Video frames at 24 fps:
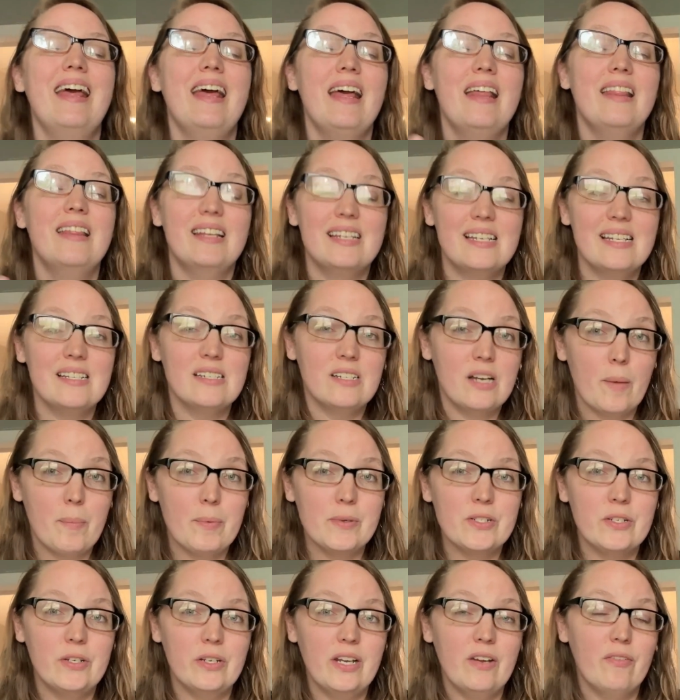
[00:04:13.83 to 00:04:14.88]
This is an
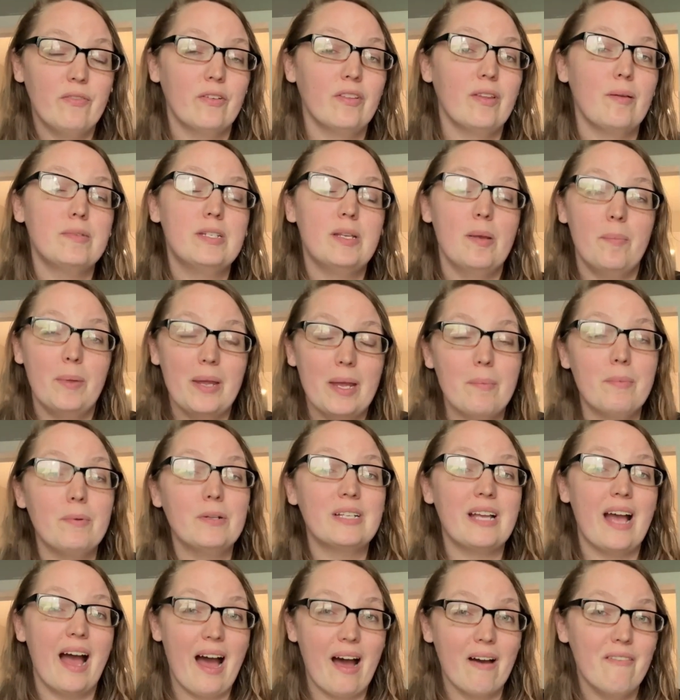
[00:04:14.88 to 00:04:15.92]
opportunity for them to be able to
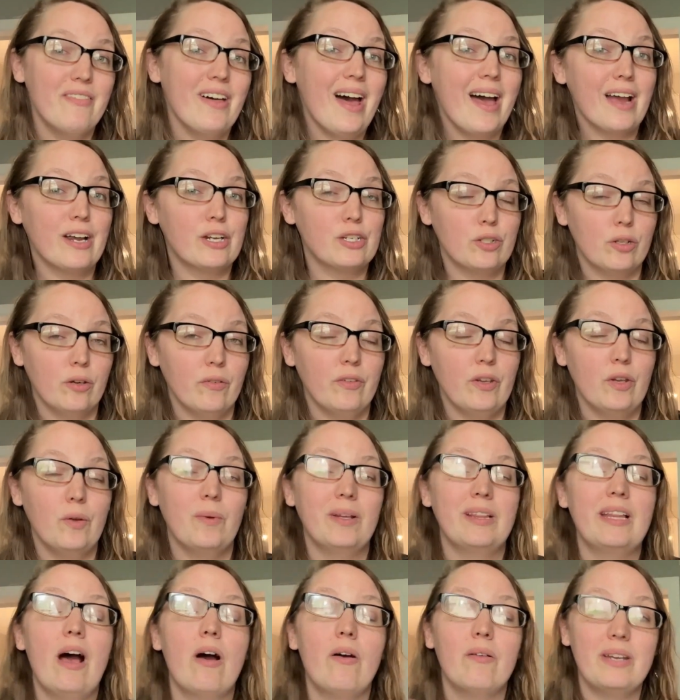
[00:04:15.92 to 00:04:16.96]
have that extra view
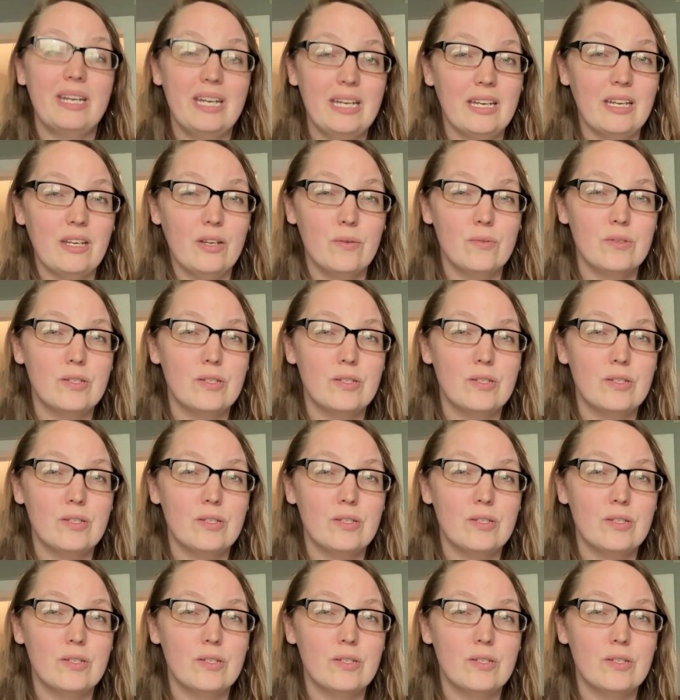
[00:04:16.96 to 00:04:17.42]
without needing you.